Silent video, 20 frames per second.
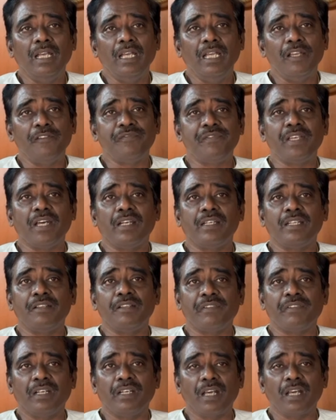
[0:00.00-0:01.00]
If they are
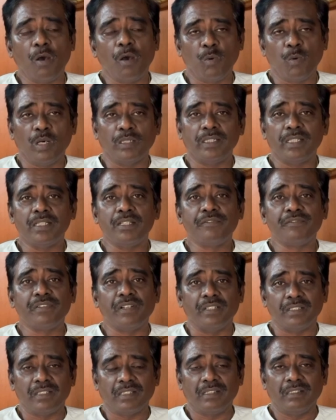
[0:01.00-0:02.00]
different, how are they
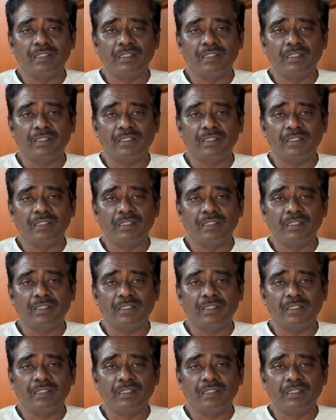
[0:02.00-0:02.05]
different?